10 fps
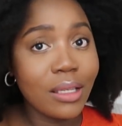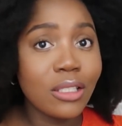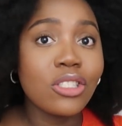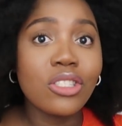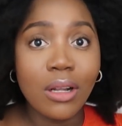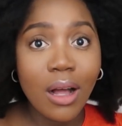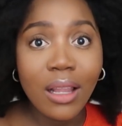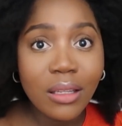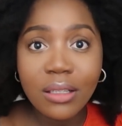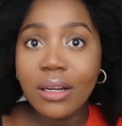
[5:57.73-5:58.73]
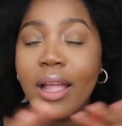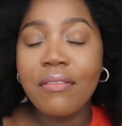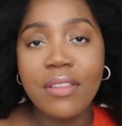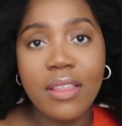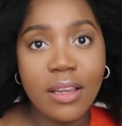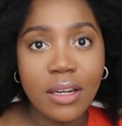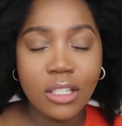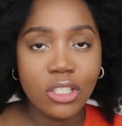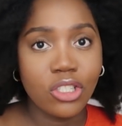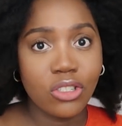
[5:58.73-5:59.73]
it's the color everything
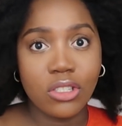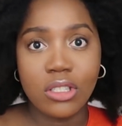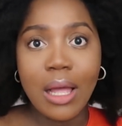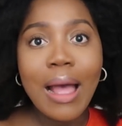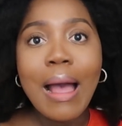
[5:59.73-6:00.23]
is just